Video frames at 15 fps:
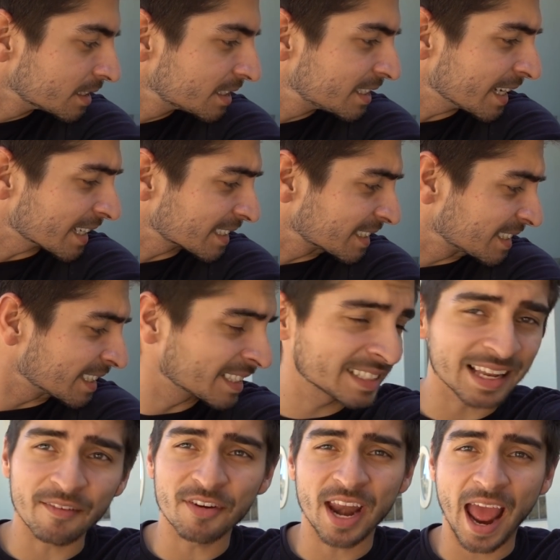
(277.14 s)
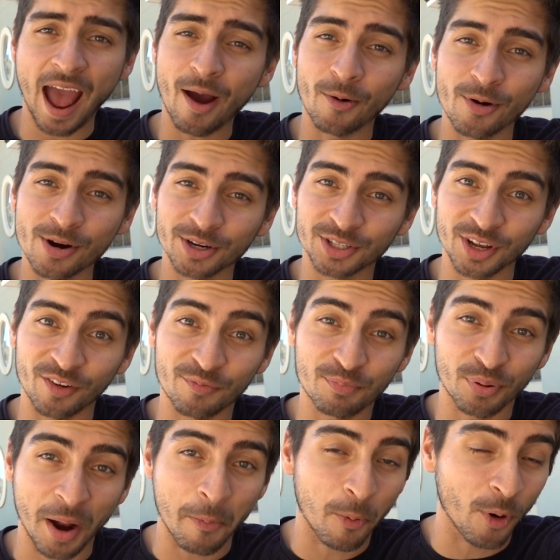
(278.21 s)
6 to 7 hours of
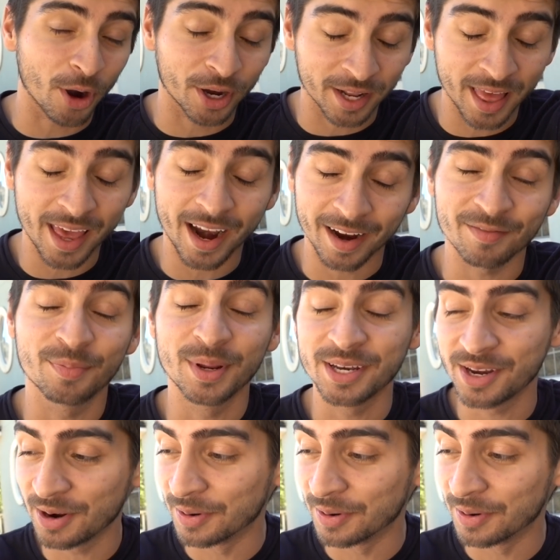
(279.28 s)
prep work that I've been